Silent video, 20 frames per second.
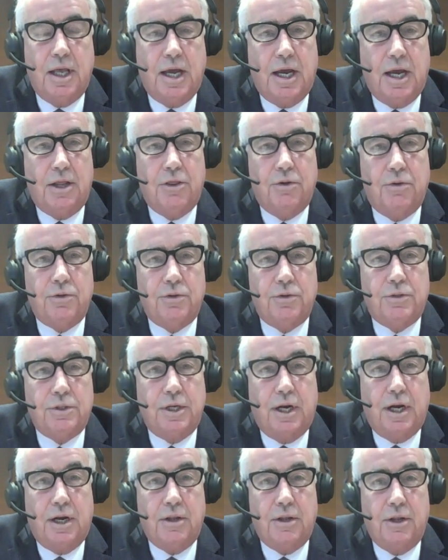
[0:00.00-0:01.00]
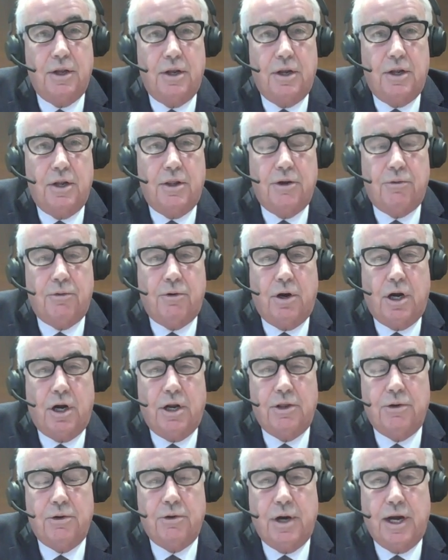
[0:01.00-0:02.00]
and those there are
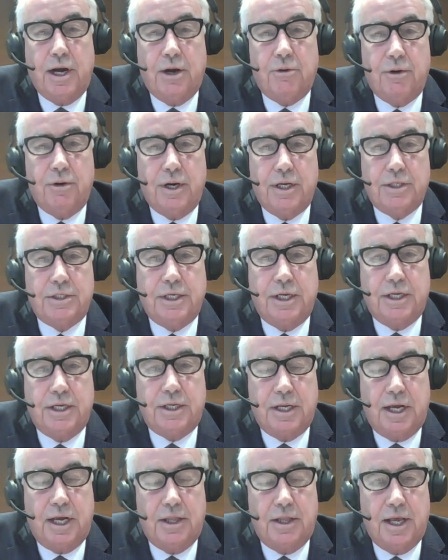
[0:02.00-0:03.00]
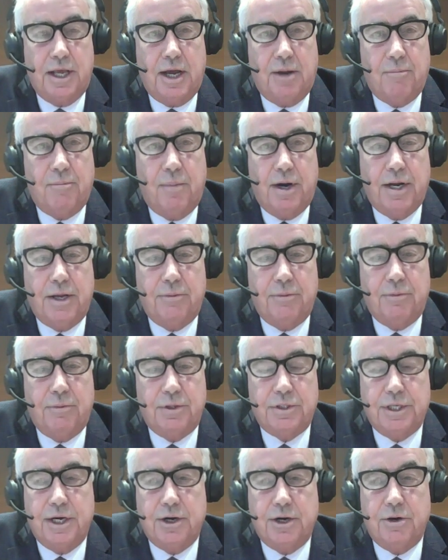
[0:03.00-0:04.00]
other areas that money
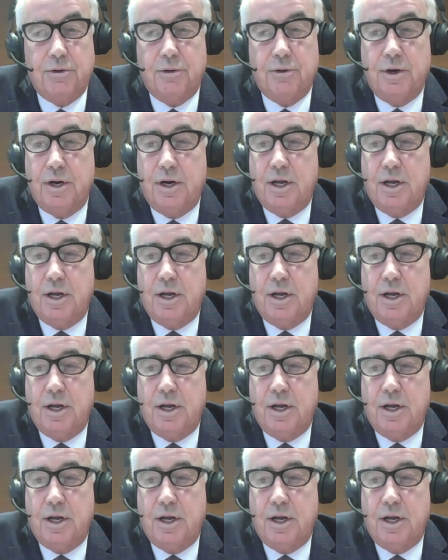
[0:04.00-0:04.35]
was there.